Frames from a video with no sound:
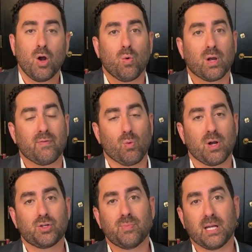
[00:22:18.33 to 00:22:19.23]
We'll give you 1
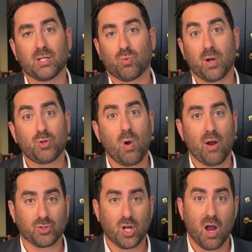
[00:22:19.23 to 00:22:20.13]
to 2 meetings, 1 to 2
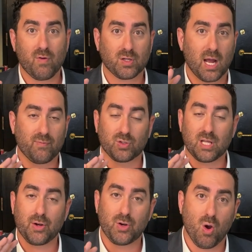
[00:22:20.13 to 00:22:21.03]
hours of our time, folks,
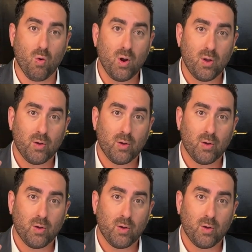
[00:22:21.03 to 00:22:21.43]
at no